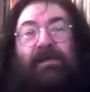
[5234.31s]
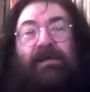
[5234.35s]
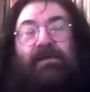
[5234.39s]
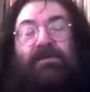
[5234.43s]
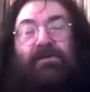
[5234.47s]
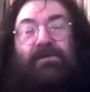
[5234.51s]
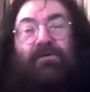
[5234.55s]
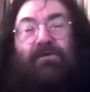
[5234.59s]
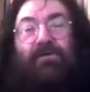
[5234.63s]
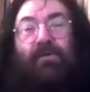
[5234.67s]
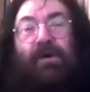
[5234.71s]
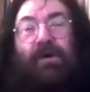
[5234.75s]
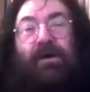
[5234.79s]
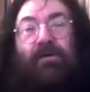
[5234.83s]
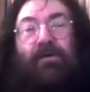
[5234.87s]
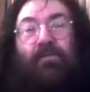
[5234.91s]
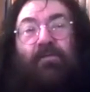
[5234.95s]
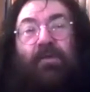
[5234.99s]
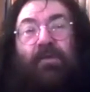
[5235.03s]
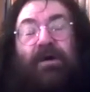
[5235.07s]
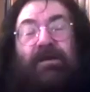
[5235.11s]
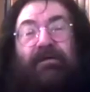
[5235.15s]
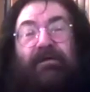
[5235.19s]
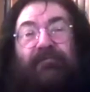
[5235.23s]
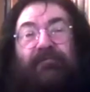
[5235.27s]
You are
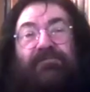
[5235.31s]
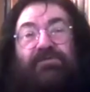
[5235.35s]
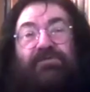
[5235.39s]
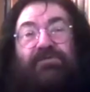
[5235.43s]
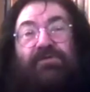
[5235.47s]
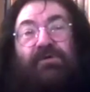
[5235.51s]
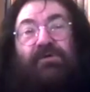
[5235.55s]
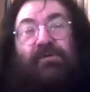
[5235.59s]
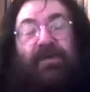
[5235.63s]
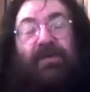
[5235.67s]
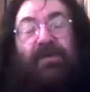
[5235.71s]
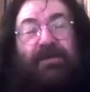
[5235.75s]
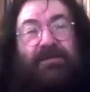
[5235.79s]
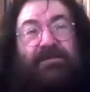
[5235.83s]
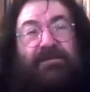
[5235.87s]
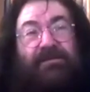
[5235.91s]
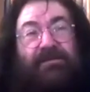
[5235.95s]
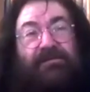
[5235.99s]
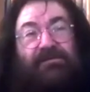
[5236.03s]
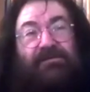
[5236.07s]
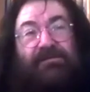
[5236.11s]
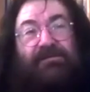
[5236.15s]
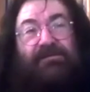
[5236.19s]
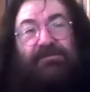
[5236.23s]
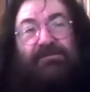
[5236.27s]
one of two
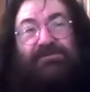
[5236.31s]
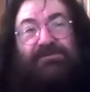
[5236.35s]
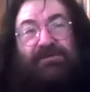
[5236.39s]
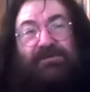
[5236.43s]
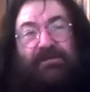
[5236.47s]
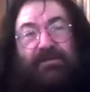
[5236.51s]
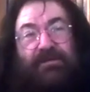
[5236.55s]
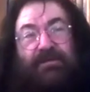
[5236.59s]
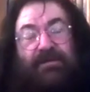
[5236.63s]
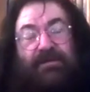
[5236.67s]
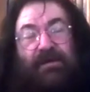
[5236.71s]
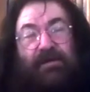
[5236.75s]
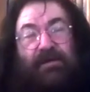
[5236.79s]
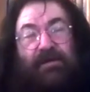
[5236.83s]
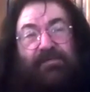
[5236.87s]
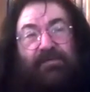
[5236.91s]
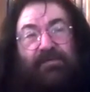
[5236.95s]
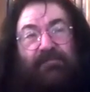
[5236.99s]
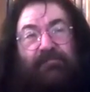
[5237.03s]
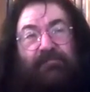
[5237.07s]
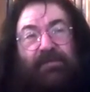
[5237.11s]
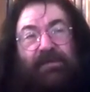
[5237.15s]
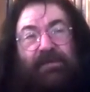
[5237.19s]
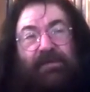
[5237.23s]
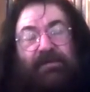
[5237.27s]
institutions, the
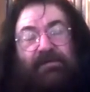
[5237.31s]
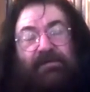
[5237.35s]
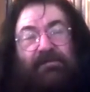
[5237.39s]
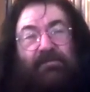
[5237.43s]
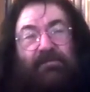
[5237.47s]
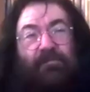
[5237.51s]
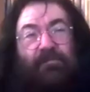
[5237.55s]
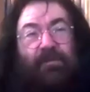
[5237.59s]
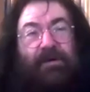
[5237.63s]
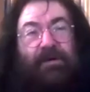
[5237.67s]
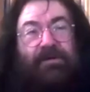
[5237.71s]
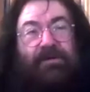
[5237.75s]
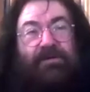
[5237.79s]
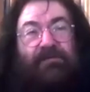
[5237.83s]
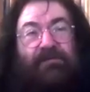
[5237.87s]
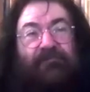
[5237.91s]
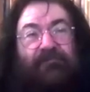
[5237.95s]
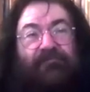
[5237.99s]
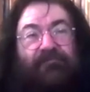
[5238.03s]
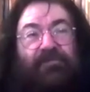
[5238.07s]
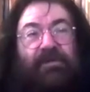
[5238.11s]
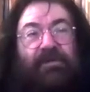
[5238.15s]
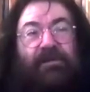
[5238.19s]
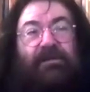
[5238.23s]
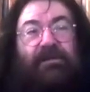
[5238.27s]
other being the
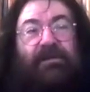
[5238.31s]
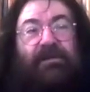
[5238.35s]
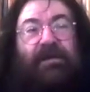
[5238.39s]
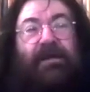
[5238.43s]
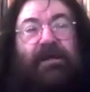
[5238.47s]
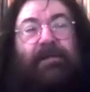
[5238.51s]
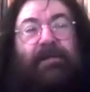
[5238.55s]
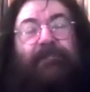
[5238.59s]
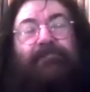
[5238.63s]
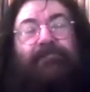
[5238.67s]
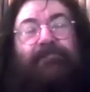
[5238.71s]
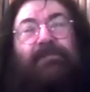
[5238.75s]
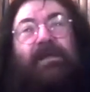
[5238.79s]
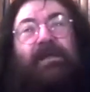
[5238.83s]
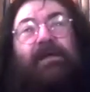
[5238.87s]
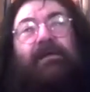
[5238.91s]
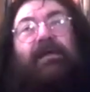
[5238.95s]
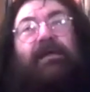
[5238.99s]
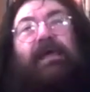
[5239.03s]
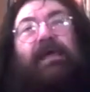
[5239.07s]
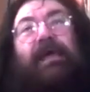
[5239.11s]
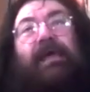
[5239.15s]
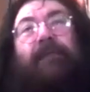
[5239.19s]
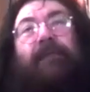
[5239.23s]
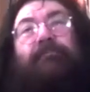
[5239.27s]
wonderful
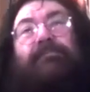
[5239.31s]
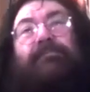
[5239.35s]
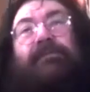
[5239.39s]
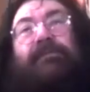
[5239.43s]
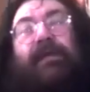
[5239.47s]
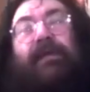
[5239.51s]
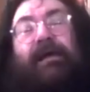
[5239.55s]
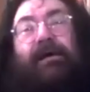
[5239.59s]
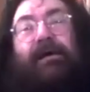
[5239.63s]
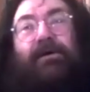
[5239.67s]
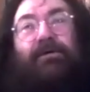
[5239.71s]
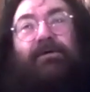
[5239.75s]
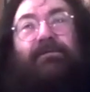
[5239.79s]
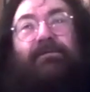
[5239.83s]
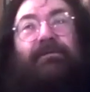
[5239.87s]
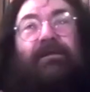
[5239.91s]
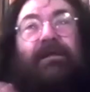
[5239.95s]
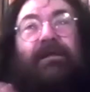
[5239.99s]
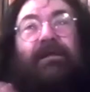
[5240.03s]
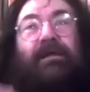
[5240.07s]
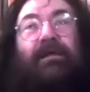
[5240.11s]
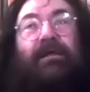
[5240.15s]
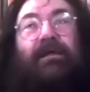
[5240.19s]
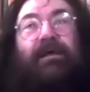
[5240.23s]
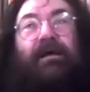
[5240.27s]
Cape Town
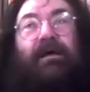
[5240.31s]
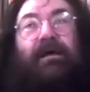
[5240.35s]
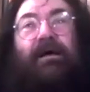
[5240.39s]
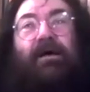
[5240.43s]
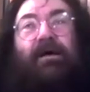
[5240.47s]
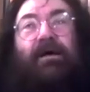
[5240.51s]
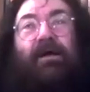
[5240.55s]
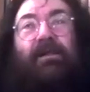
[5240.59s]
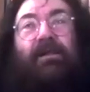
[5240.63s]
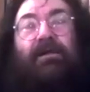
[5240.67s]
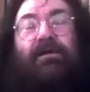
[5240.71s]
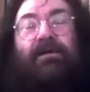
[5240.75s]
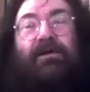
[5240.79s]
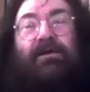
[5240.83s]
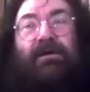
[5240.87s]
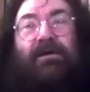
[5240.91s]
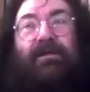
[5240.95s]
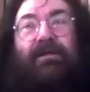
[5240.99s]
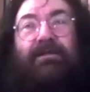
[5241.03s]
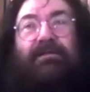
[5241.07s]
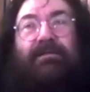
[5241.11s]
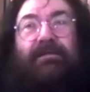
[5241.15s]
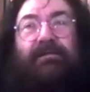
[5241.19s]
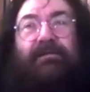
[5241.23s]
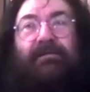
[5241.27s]

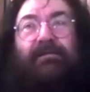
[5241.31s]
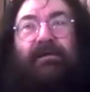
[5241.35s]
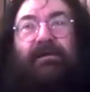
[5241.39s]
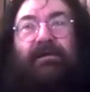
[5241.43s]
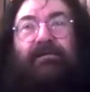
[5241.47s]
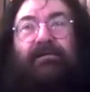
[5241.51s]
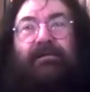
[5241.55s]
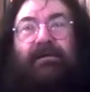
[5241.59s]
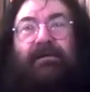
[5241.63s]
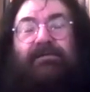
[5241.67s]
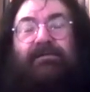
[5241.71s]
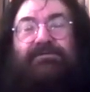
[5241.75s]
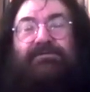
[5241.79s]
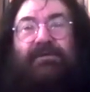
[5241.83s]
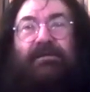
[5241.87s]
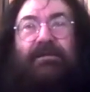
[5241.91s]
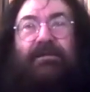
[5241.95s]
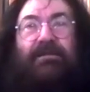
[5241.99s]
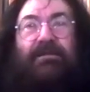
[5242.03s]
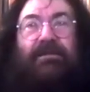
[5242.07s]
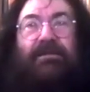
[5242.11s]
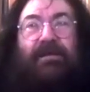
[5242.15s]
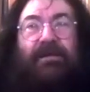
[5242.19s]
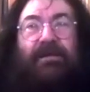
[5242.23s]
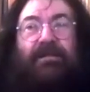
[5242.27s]
Holocaust and
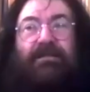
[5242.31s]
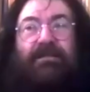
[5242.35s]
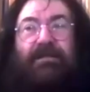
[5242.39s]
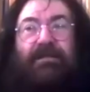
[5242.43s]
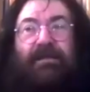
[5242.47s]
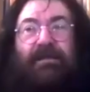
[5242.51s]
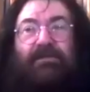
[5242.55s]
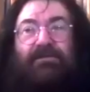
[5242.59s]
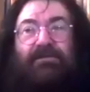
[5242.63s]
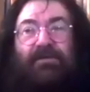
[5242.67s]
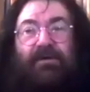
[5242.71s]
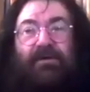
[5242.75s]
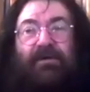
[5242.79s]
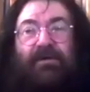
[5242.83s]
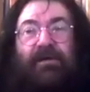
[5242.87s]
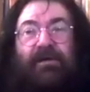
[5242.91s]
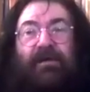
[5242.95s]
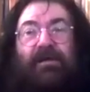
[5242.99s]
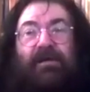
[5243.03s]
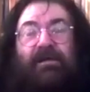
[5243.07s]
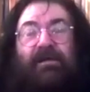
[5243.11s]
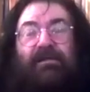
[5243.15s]
Genocide Center.